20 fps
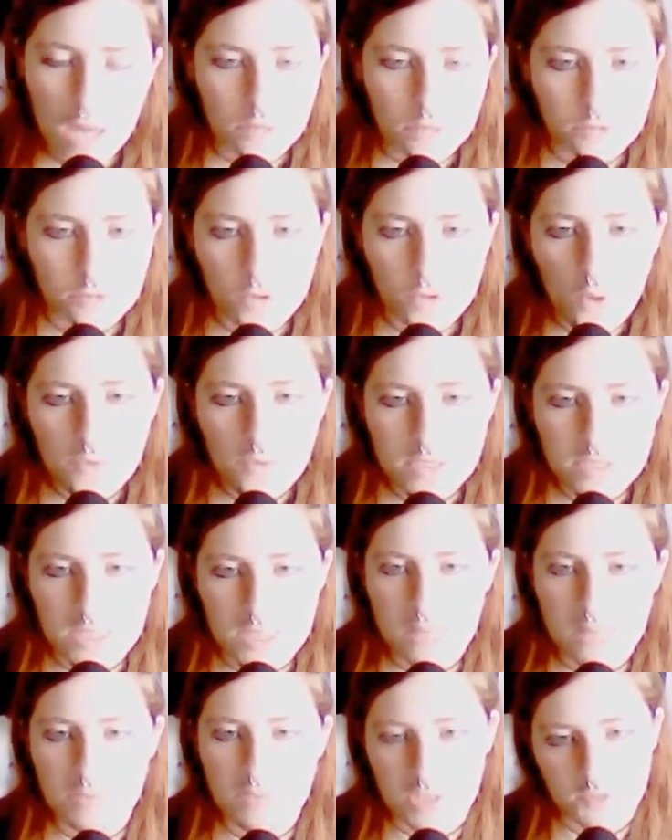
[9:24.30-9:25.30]
There's always an
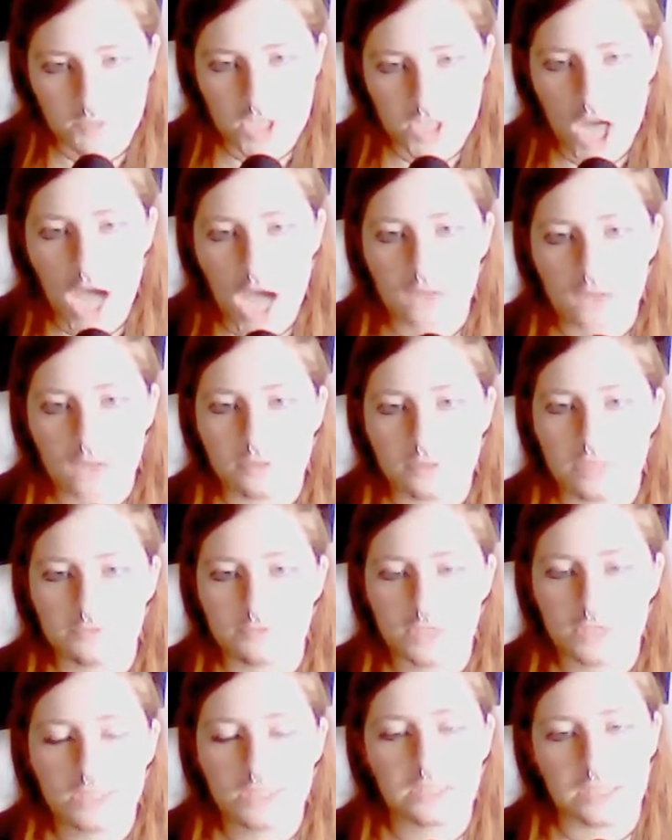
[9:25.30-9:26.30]
image of a child
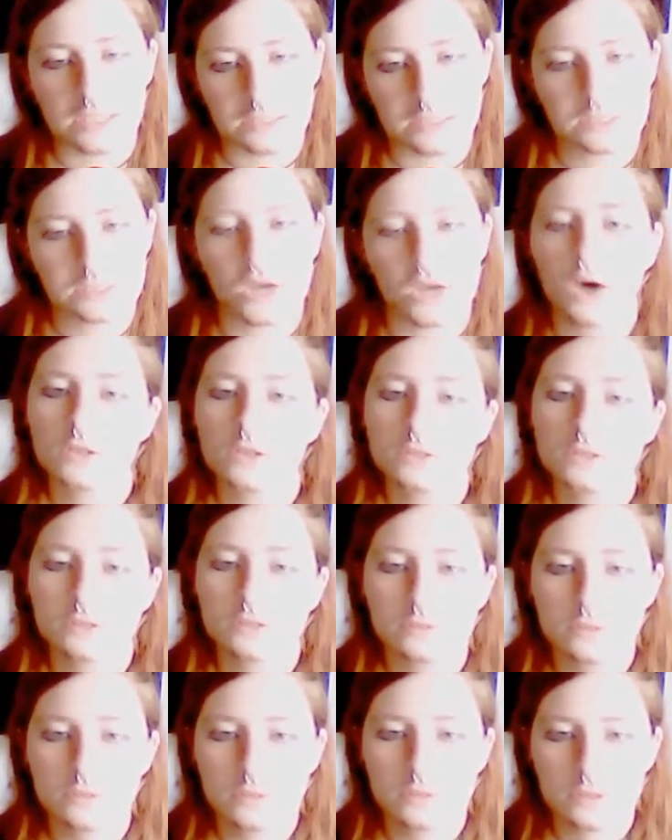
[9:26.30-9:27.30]
left in its heart
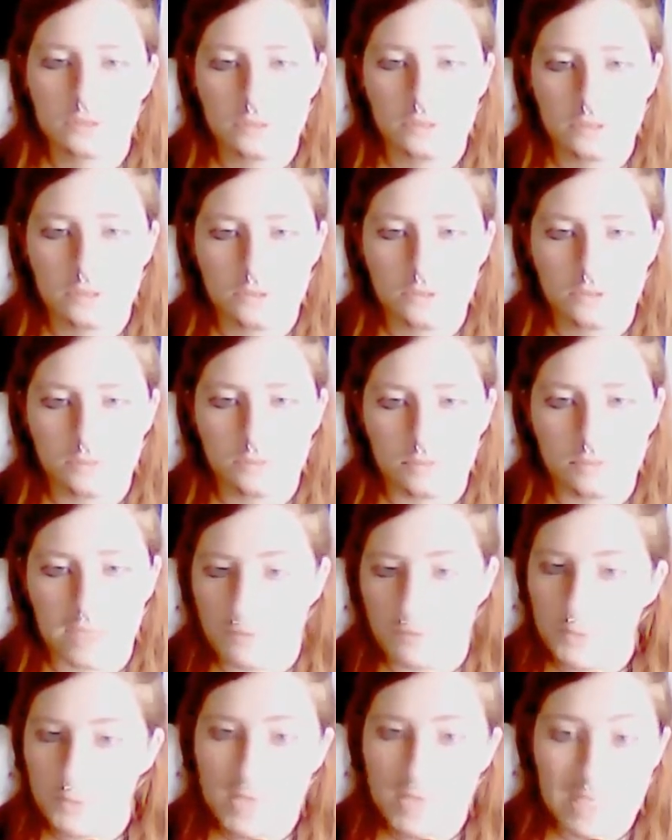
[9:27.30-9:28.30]

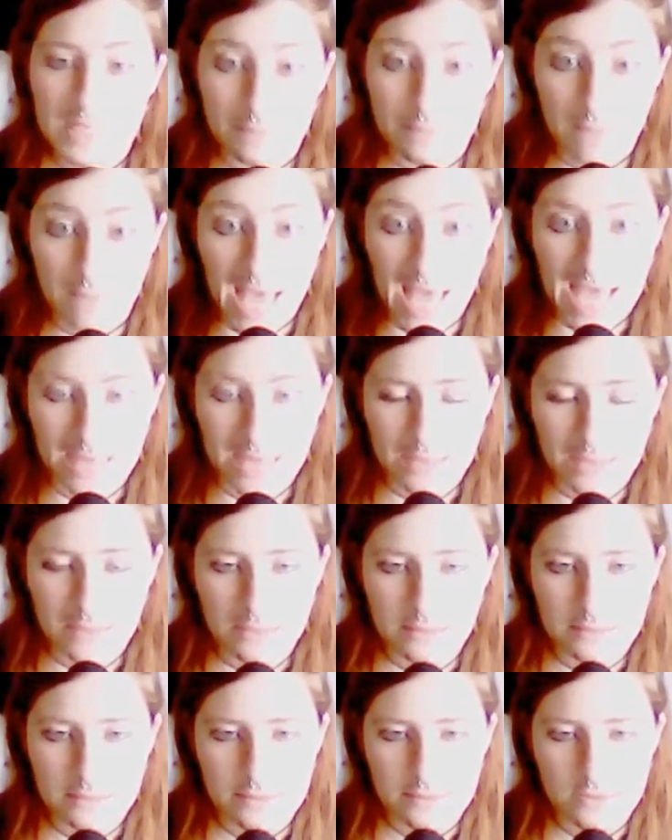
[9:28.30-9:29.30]
whenever we get it back.
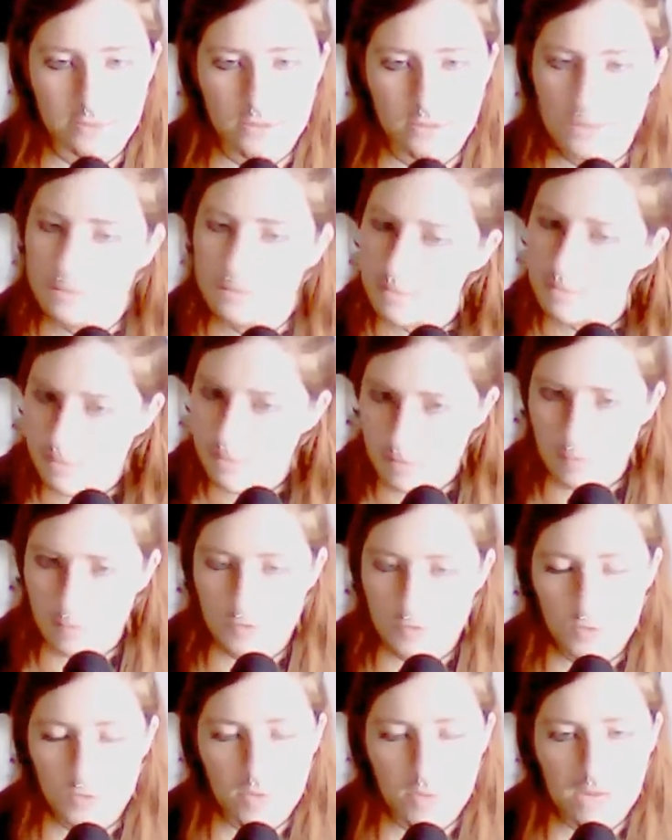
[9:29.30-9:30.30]

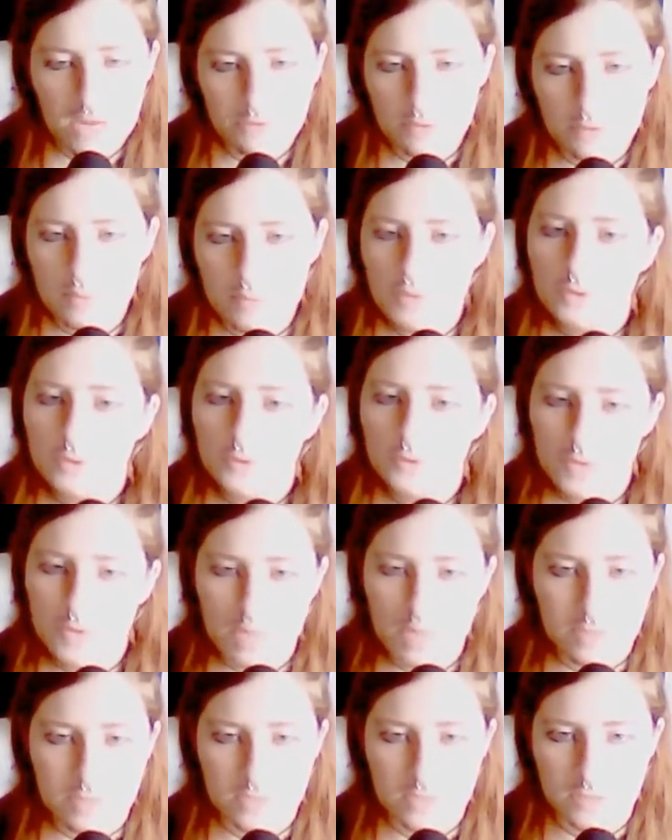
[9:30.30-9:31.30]
So we have to remove the
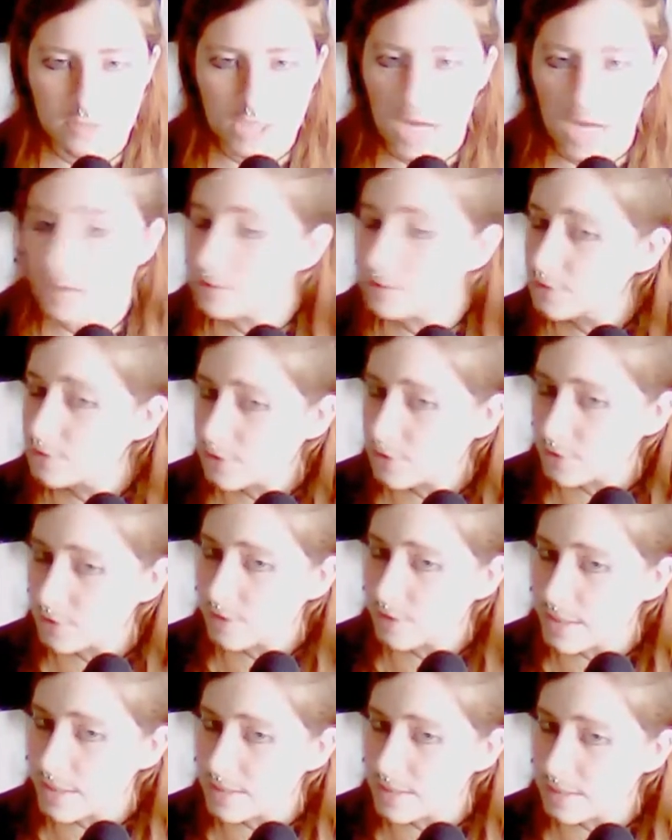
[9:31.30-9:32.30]
image of the child so
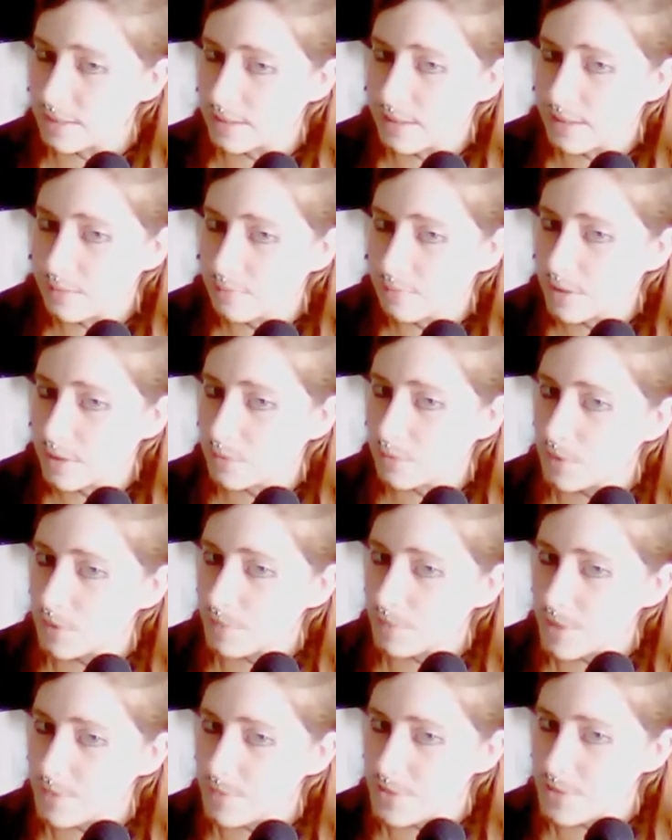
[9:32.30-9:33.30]
that it can be
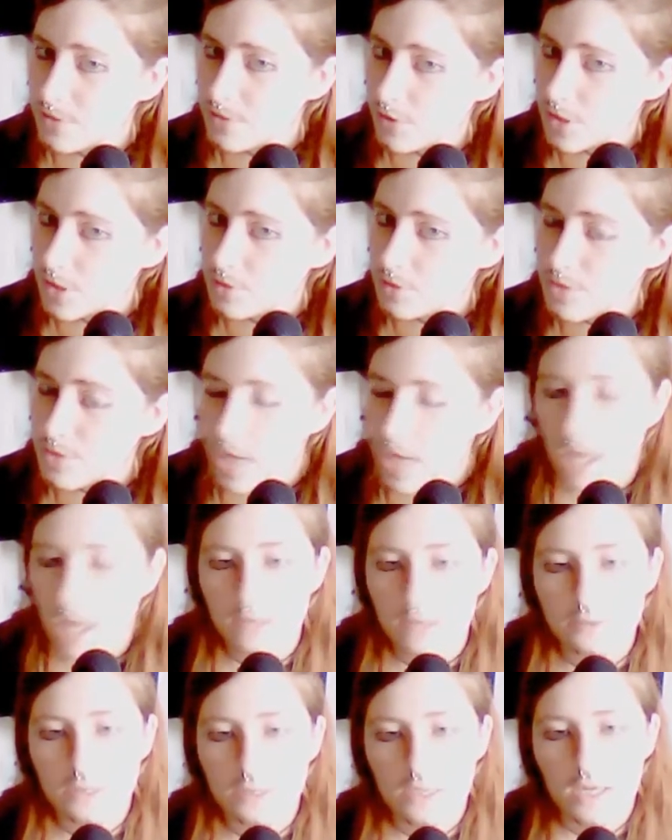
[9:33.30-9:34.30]
repurposed for a new
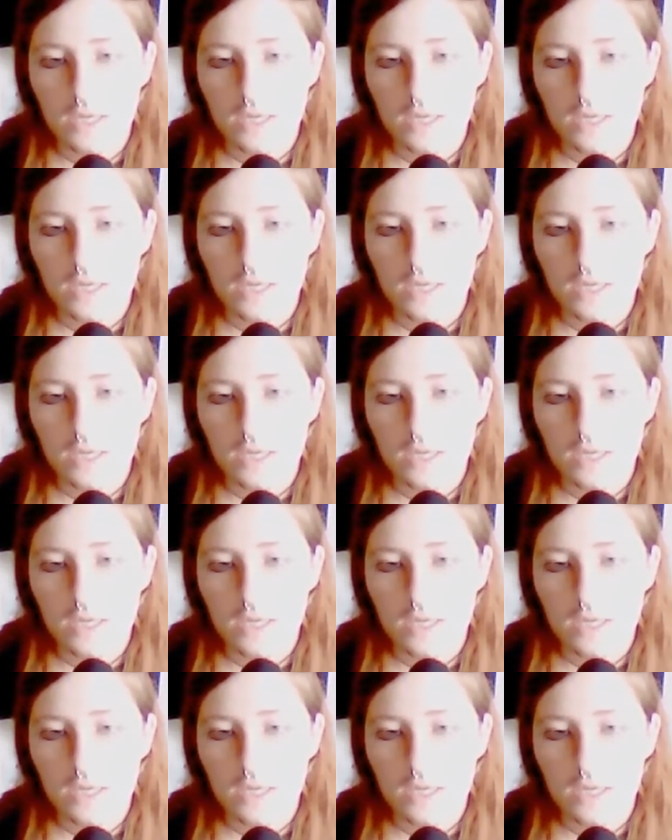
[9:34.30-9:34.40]
child.